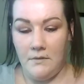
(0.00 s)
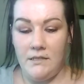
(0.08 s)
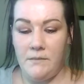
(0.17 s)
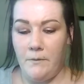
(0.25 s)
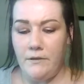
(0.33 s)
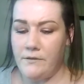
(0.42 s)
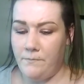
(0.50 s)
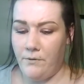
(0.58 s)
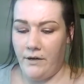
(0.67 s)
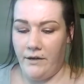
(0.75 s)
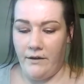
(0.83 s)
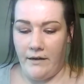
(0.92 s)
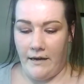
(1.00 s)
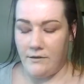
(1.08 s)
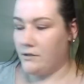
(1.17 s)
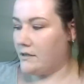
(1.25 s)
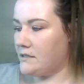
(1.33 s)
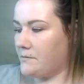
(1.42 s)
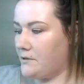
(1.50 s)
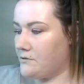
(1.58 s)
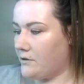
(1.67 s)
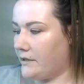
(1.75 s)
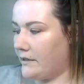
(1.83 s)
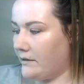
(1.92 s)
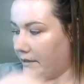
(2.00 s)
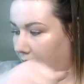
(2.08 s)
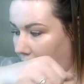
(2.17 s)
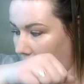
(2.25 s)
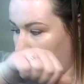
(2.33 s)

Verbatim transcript: It smells pretty good, actually. It smells really clean.